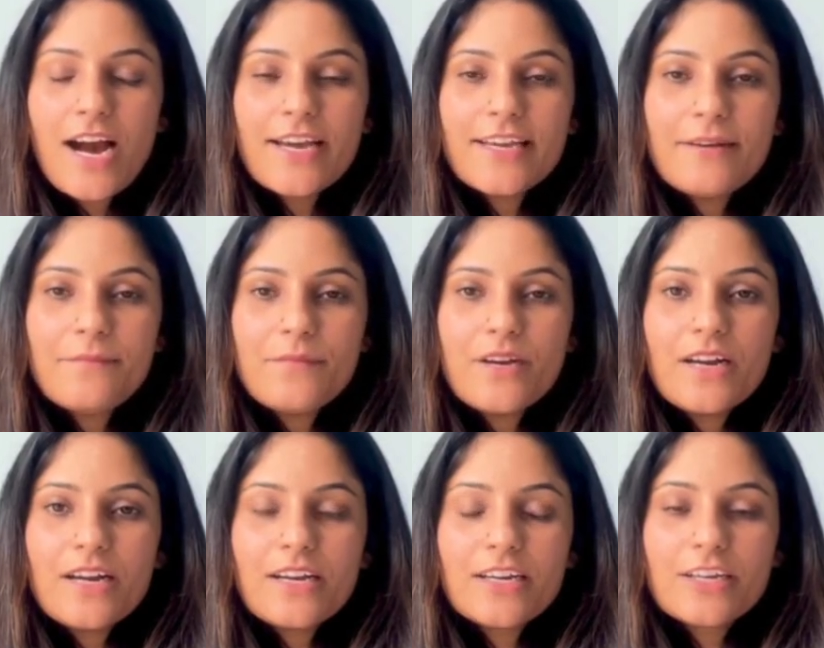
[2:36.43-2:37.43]
I am
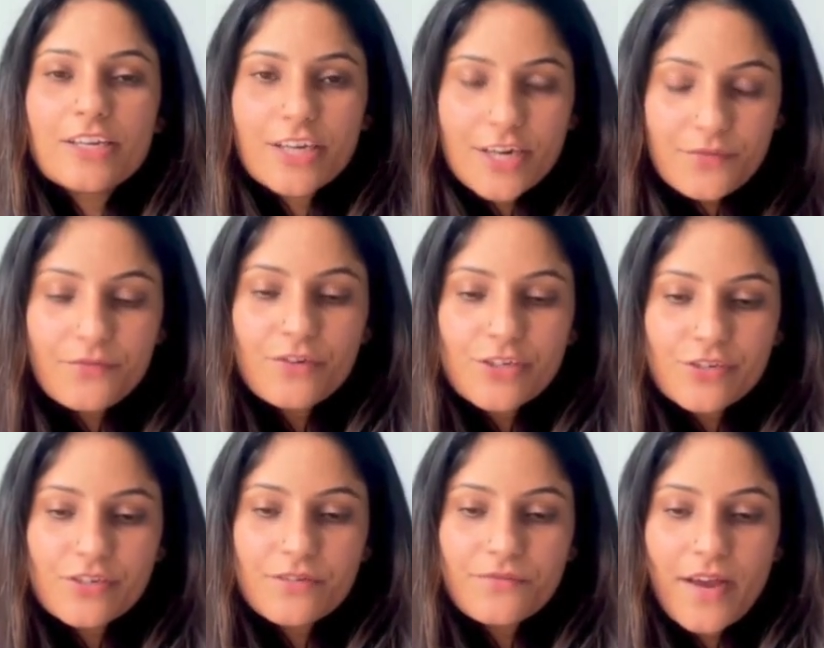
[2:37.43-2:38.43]
grateful
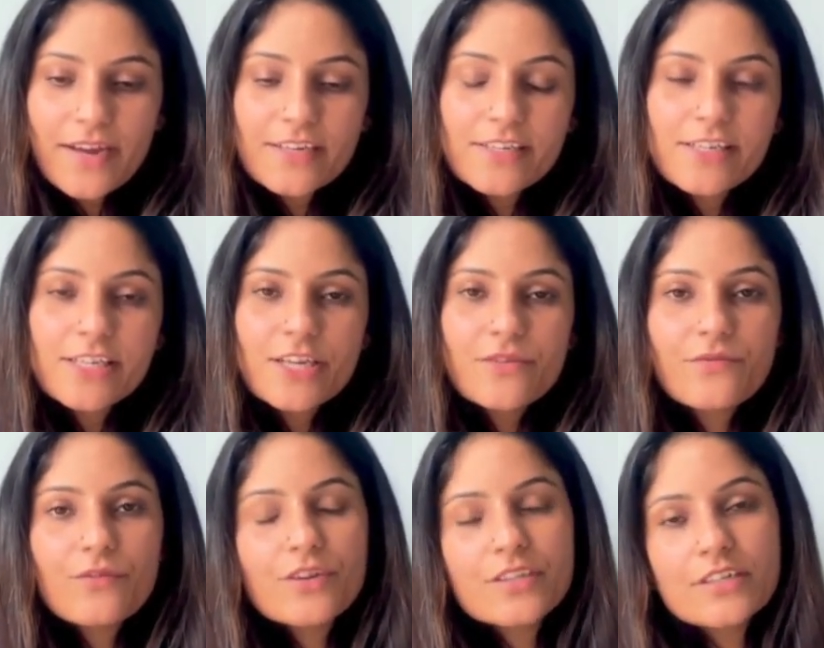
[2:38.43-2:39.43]
to the faculty
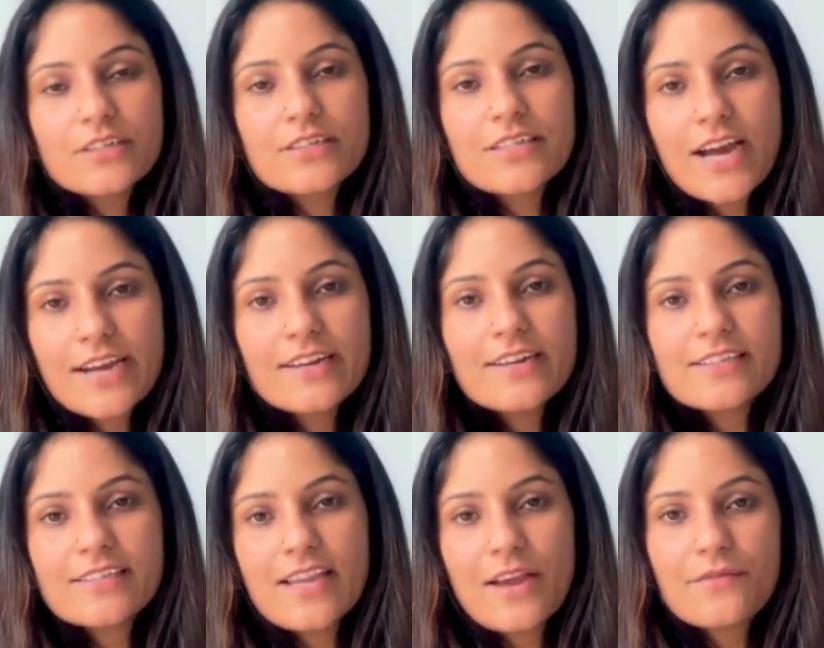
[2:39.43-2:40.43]
for their
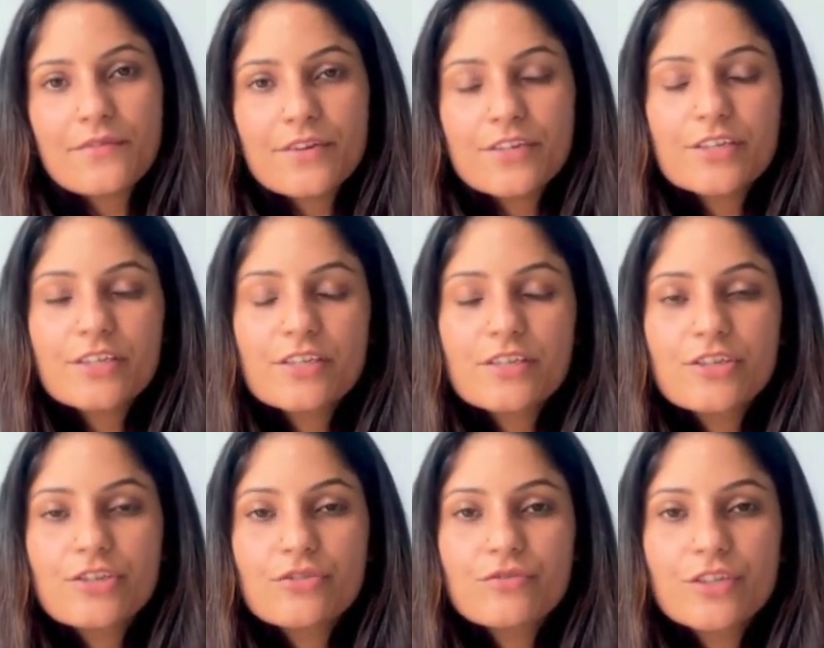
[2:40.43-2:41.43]
tireless efforts
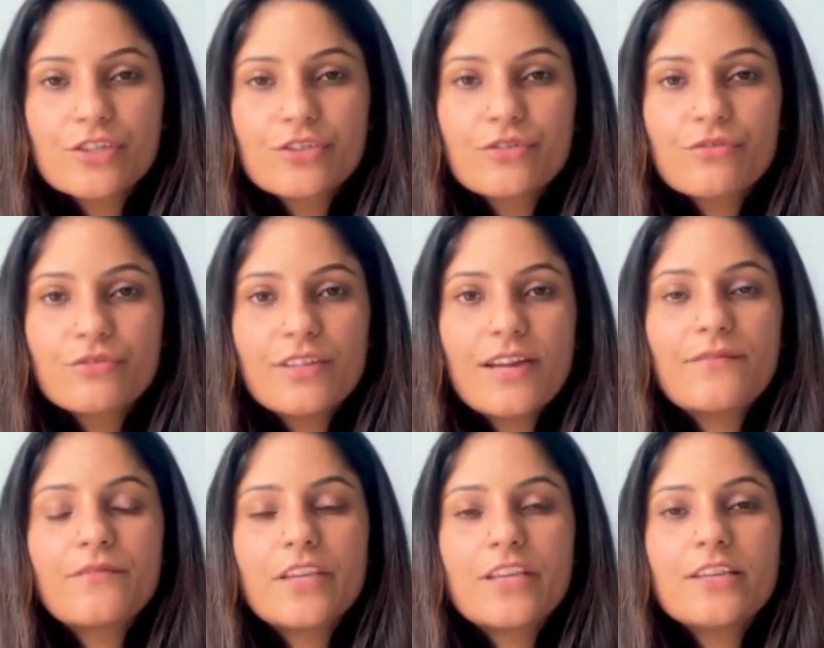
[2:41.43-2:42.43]
to ensure
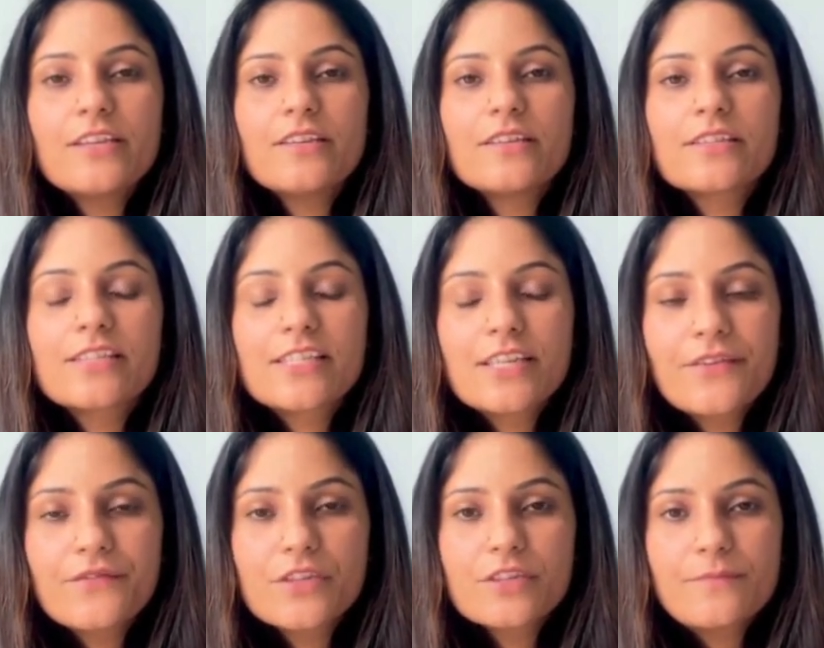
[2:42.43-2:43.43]
that we
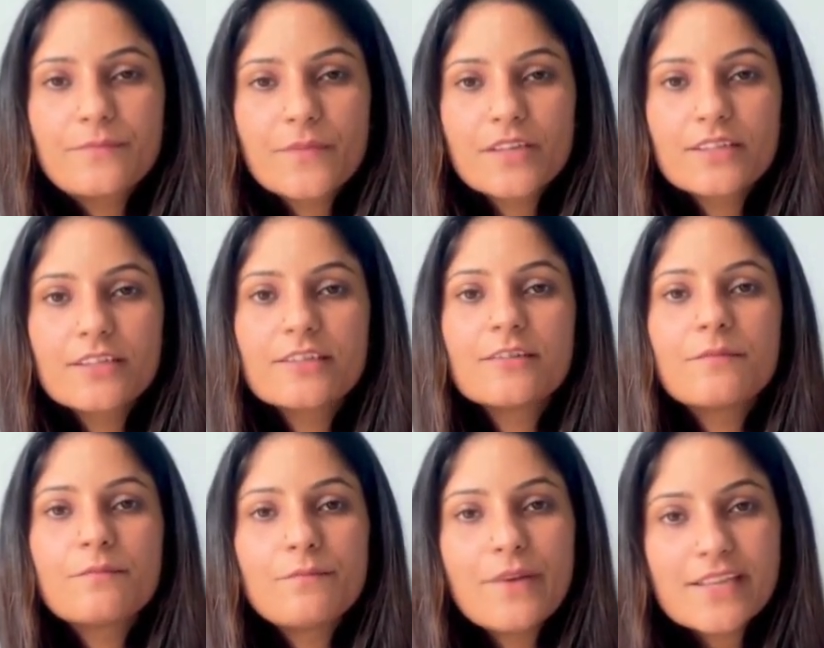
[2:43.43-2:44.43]
received the
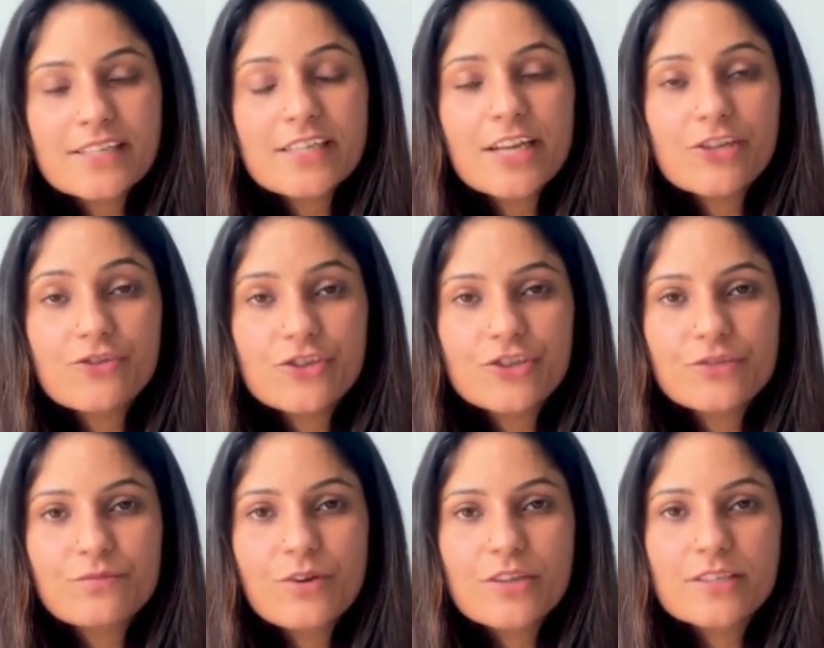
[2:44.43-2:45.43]
best
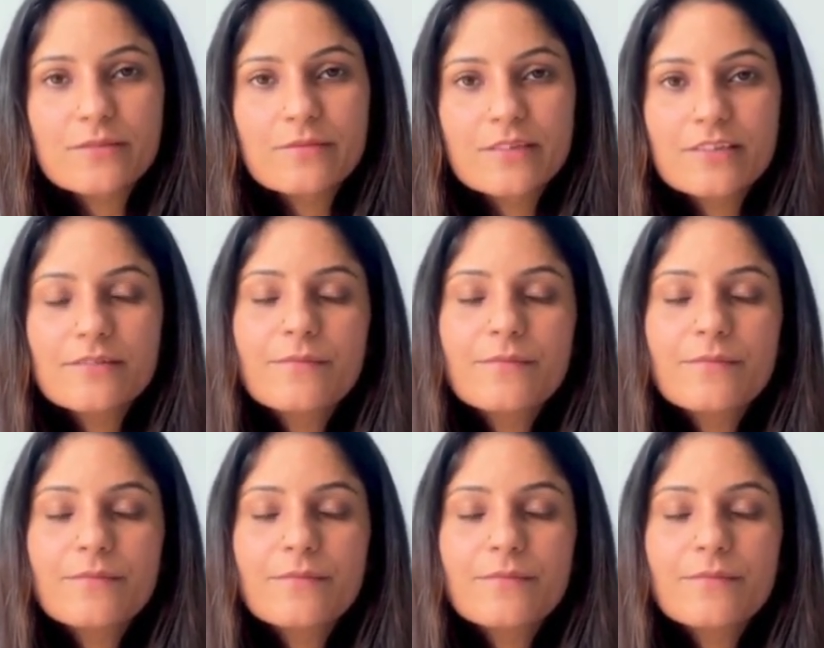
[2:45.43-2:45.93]
education possible.